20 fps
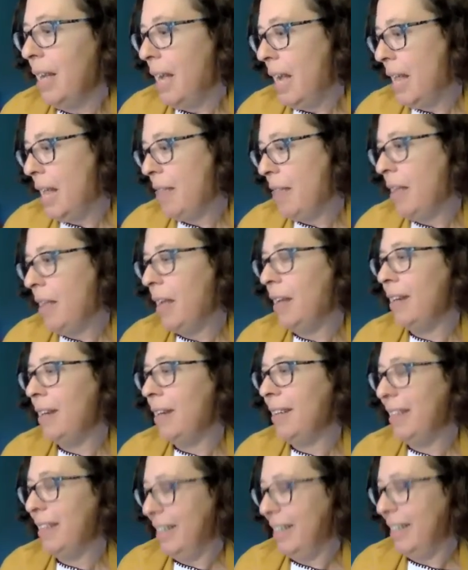then
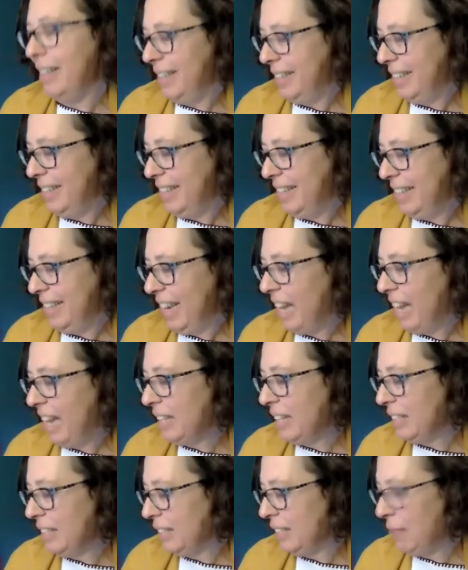I
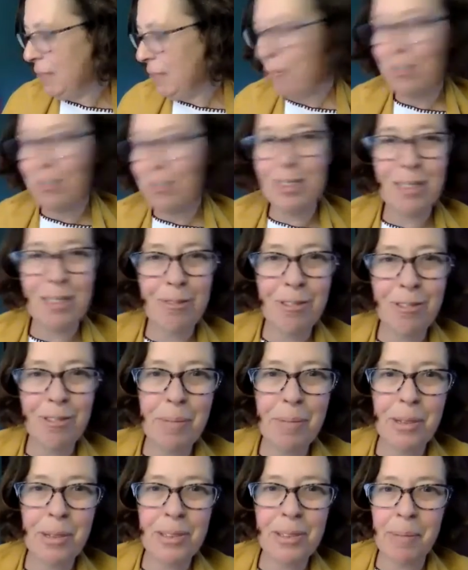like to say, first and
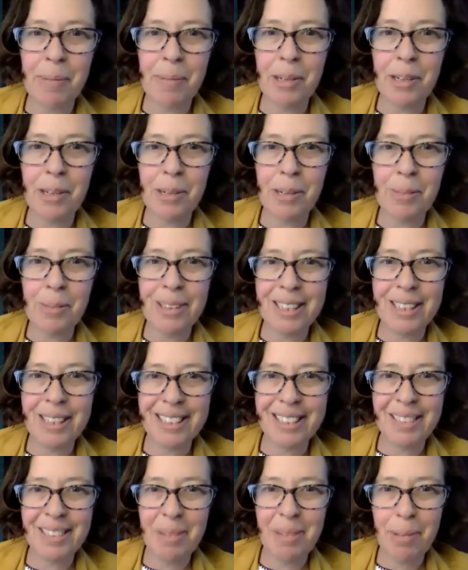foremost, I'm an
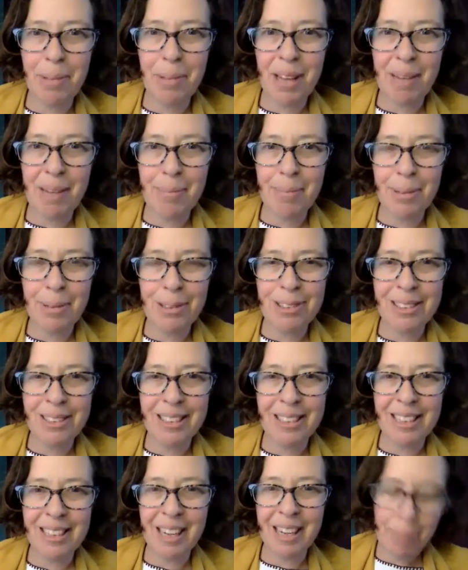herbalist. I'm a plant
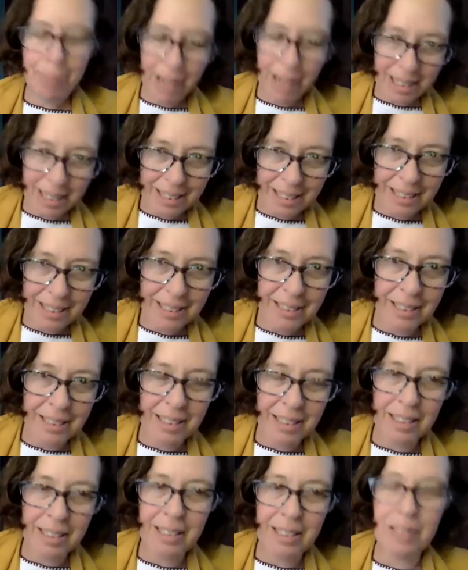person. I practice as a
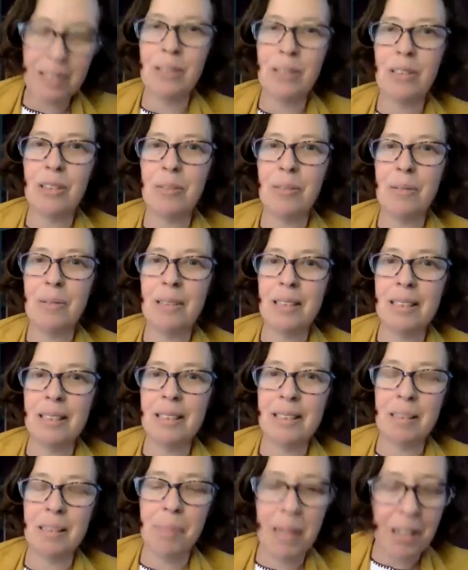clinical
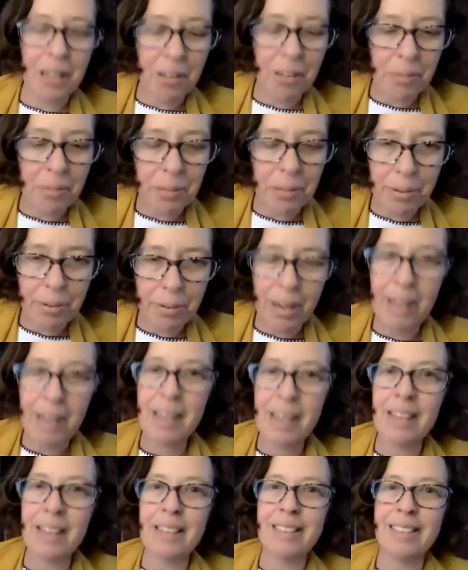herbalist. I make herbal
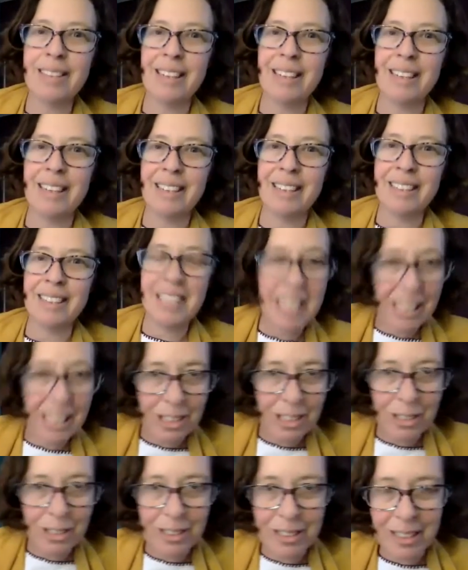products. I
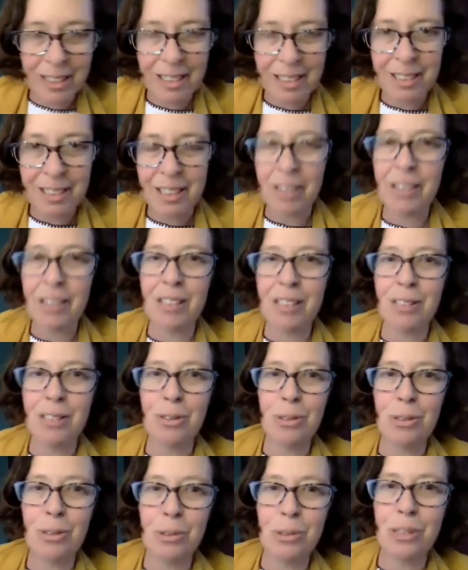teach. I started a
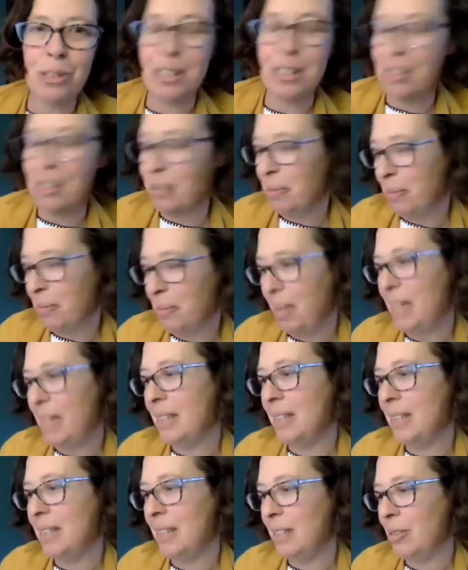school on herbal
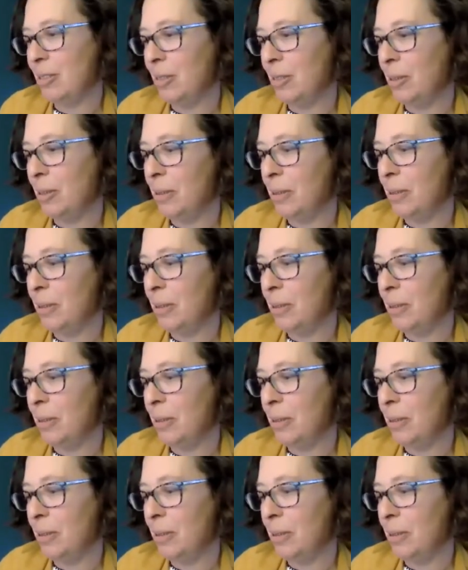medicine. So